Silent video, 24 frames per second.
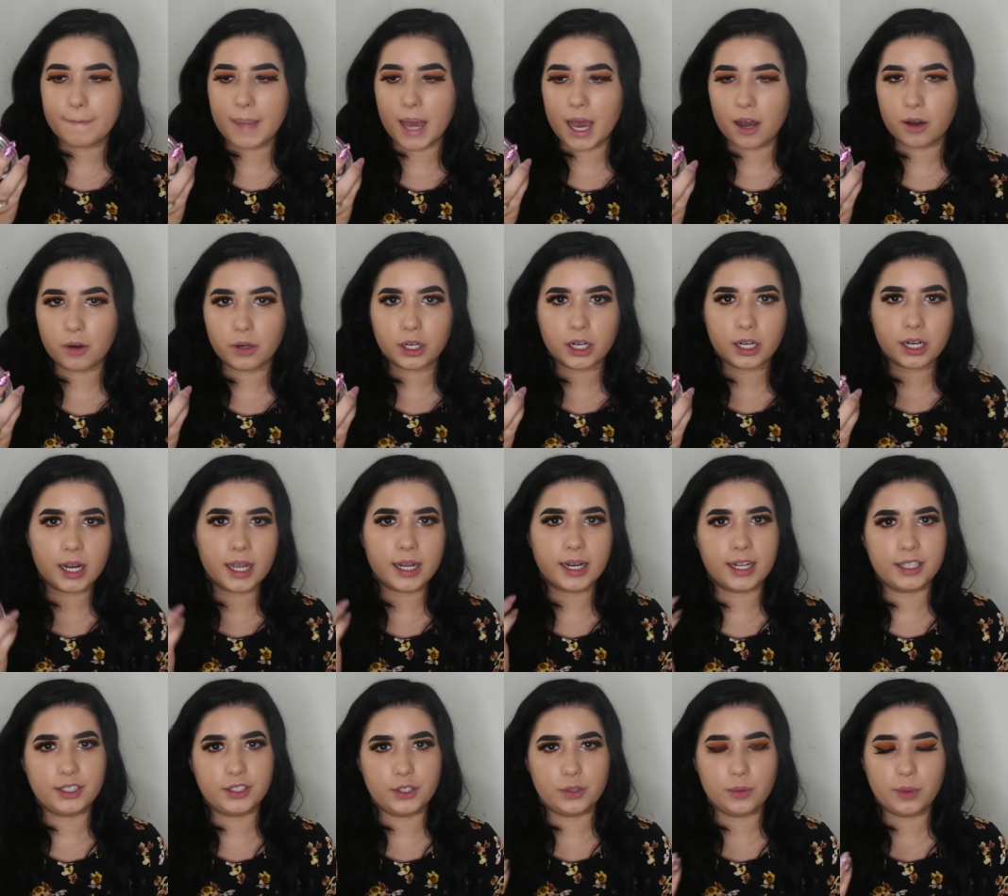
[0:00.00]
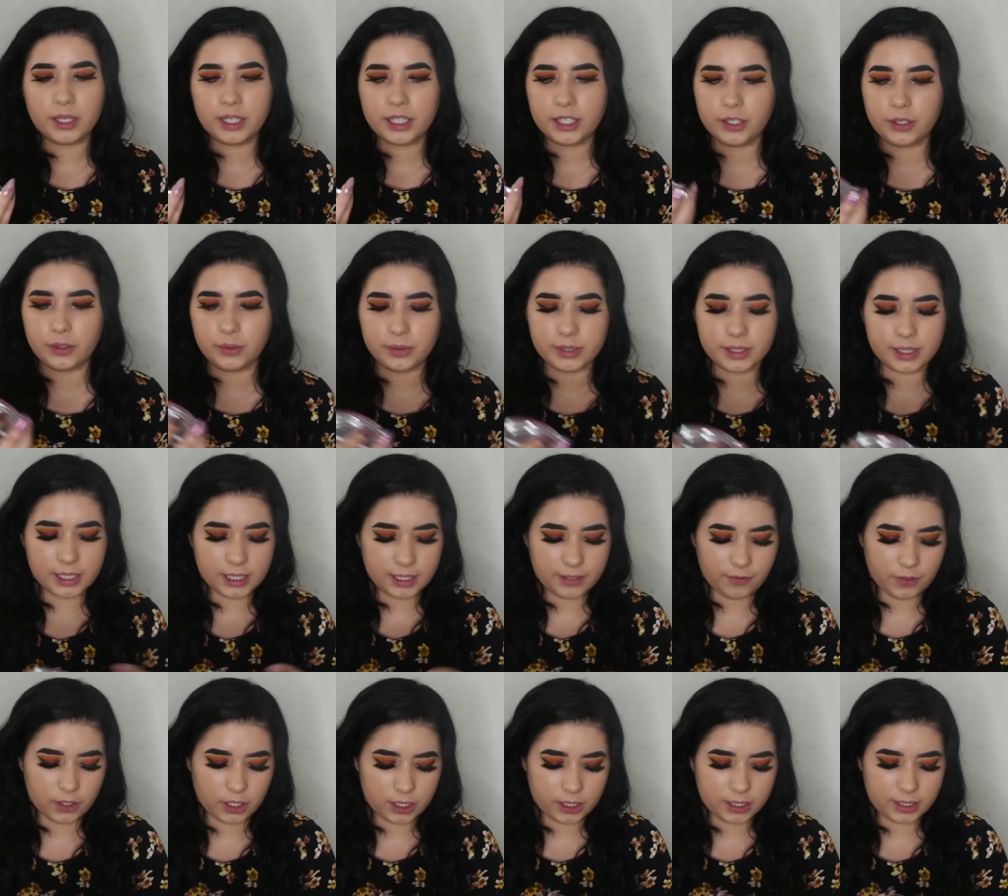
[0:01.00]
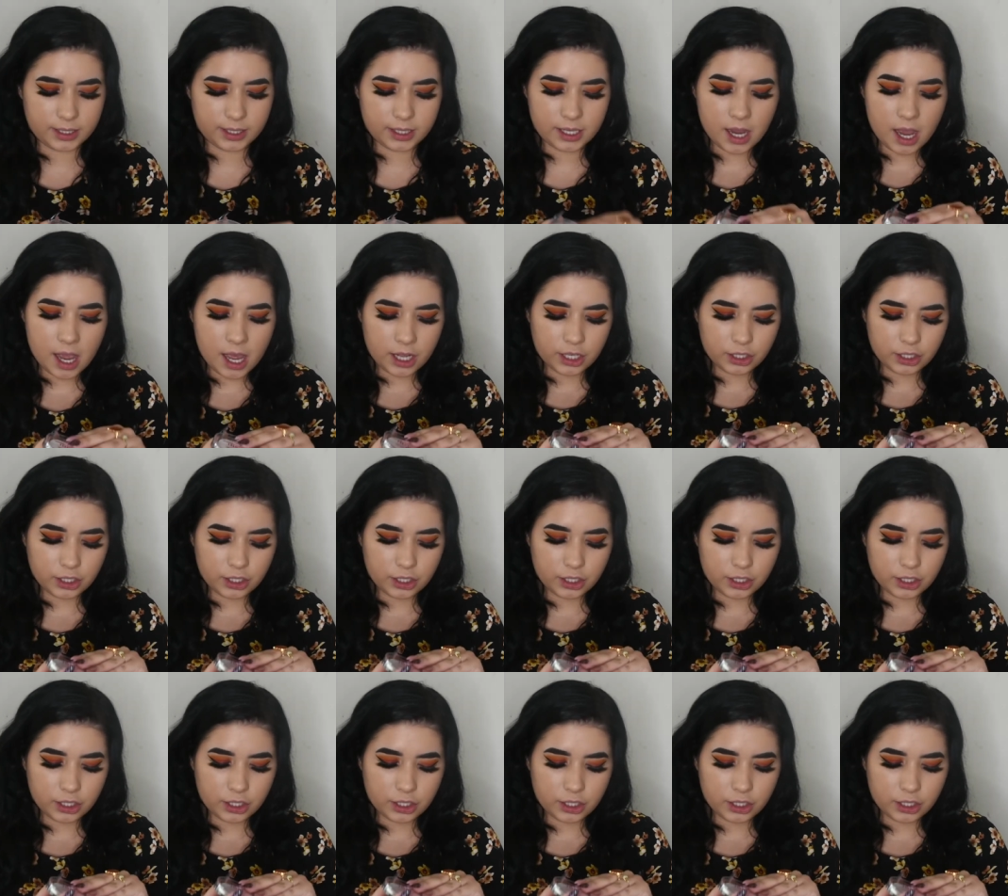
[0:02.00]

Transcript: powder and I do want to use this first